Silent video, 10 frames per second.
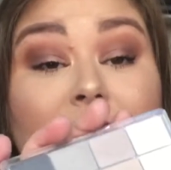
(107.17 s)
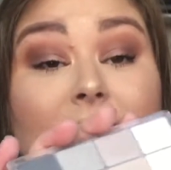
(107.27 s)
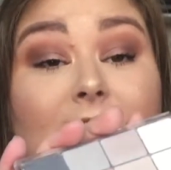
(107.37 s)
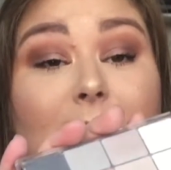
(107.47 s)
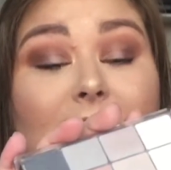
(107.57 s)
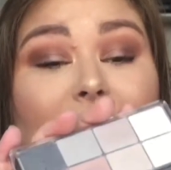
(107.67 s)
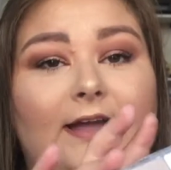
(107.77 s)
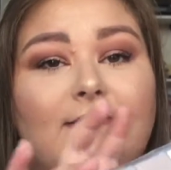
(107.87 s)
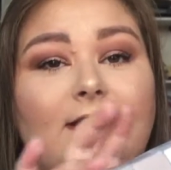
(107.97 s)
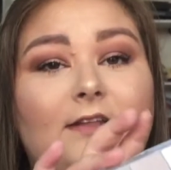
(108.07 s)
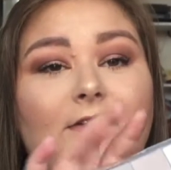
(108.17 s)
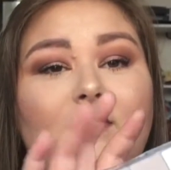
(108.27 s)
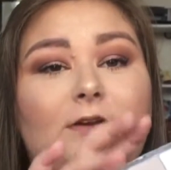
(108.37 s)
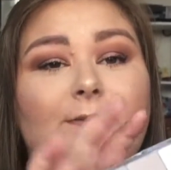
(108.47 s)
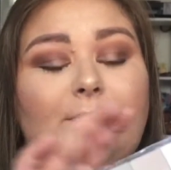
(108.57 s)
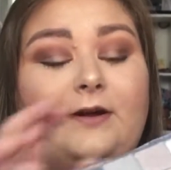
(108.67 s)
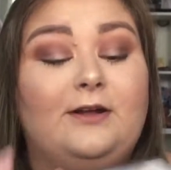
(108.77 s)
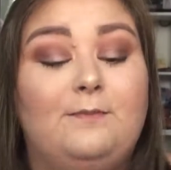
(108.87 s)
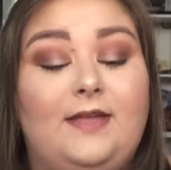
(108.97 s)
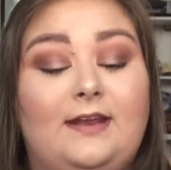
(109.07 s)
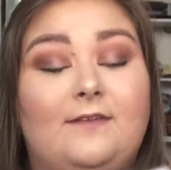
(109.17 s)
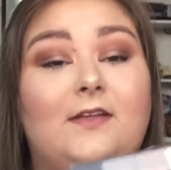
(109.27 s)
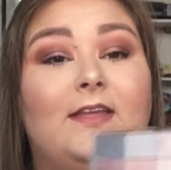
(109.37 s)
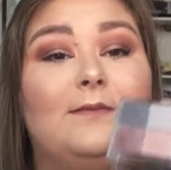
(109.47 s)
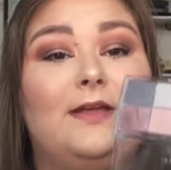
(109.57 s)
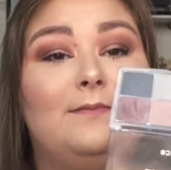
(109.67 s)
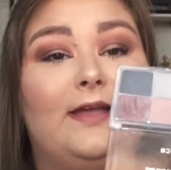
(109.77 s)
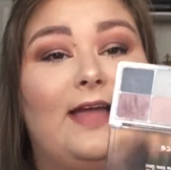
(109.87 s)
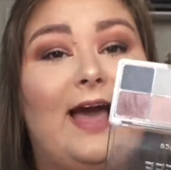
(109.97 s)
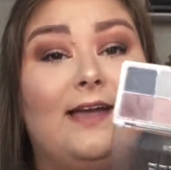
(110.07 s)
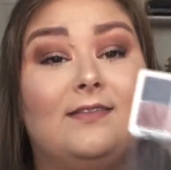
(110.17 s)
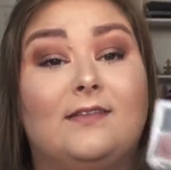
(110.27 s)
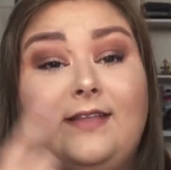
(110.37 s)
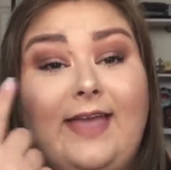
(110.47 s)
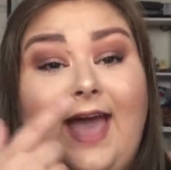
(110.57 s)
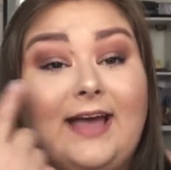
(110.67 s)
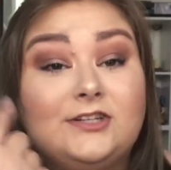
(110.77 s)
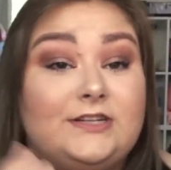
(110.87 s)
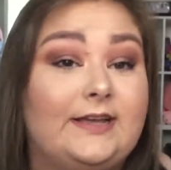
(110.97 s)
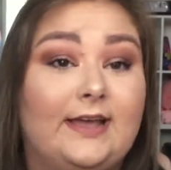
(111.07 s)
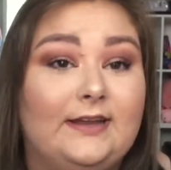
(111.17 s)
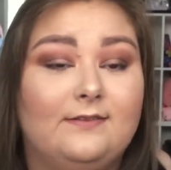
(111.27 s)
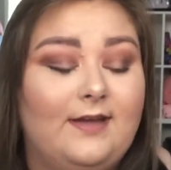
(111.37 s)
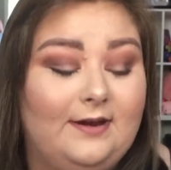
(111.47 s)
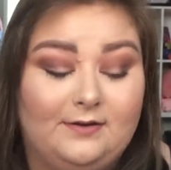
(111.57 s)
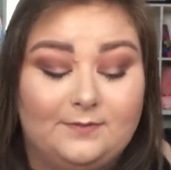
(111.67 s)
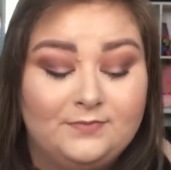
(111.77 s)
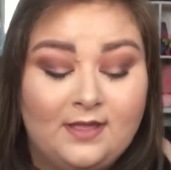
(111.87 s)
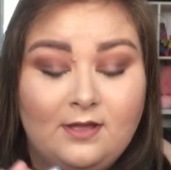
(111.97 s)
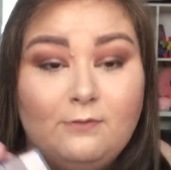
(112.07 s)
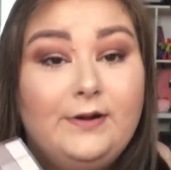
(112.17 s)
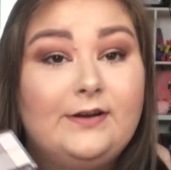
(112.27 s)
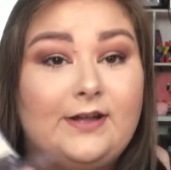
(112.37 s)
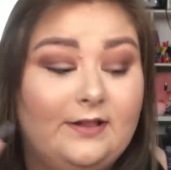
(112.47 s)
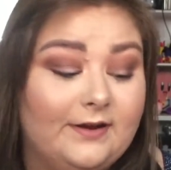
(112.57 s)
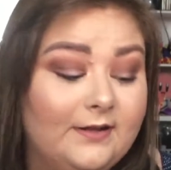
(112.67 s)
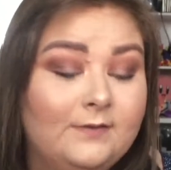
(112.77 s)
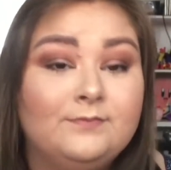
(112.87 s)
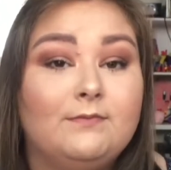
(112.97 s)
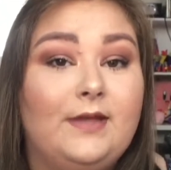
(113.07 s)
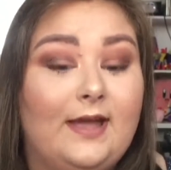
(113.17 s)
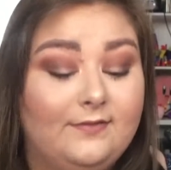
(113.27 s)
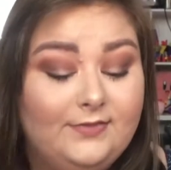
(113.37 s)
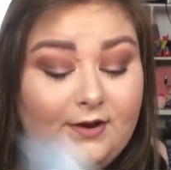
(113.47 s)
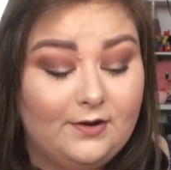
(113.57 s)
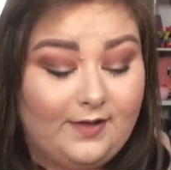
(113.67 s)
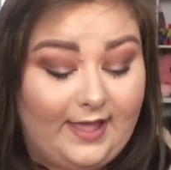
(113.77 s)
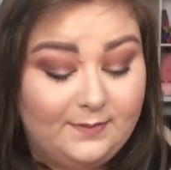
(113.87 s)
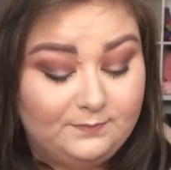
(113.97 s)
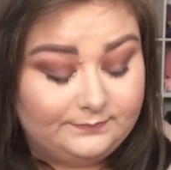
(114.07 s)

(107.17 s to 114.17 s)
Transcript: Because I mean, I just thought it looked a little bit weird on me, and I felt like it made my eyes look like ashy, kind of. I don't know. Weird color. But yeah, they're okay.